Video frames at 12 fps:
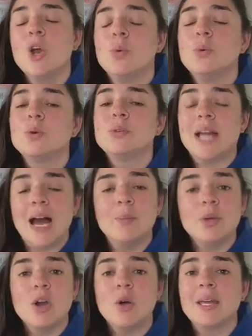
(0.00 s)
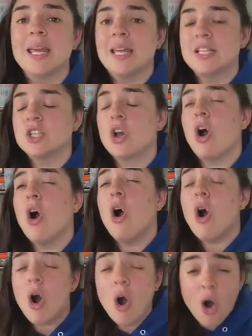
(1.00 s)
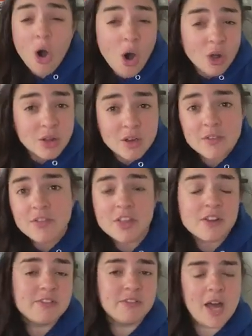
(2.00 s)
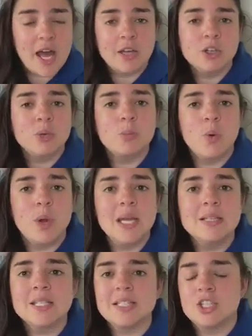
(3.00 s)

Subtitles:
We will not be going into all of the finer points.